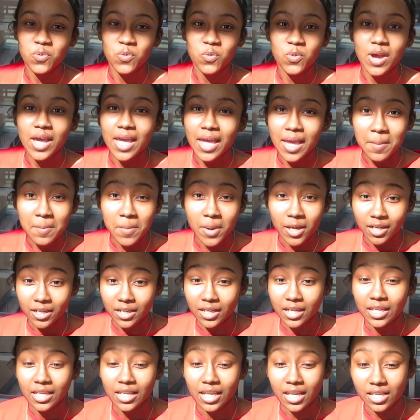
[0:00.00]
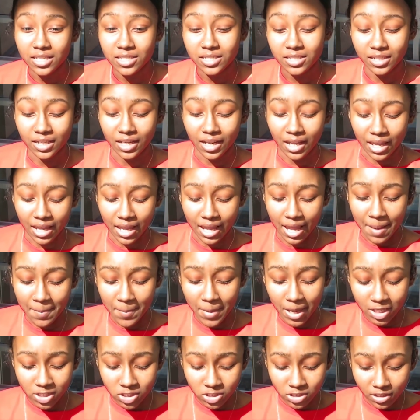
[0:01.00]
way better than yesterday.
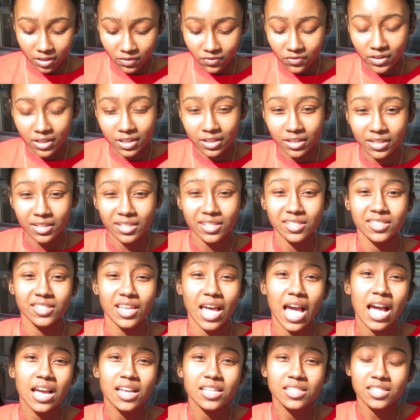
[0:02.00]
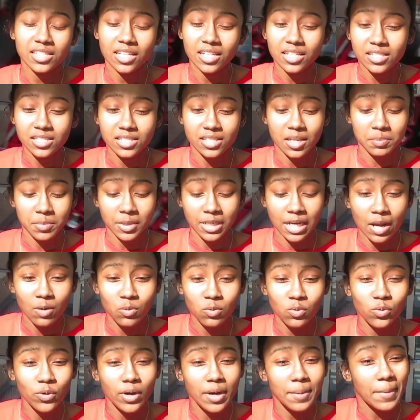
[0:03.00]
I'm actually feeling this, so I can see it's something I
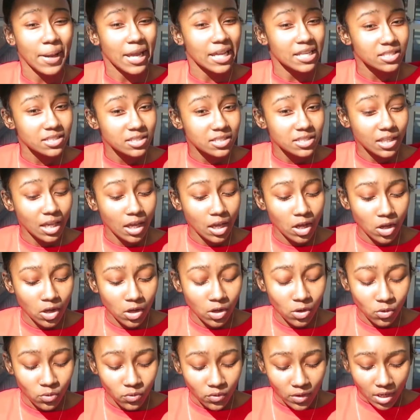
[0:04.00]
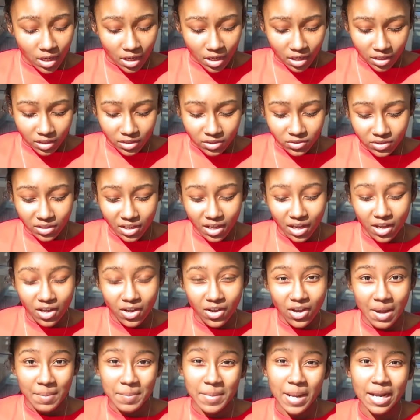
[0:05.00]
would wear myself. You
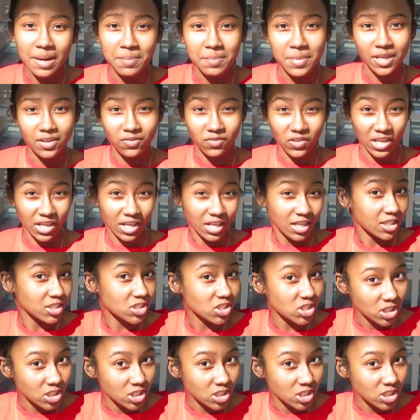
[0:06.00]
know, I'm not a big fan of the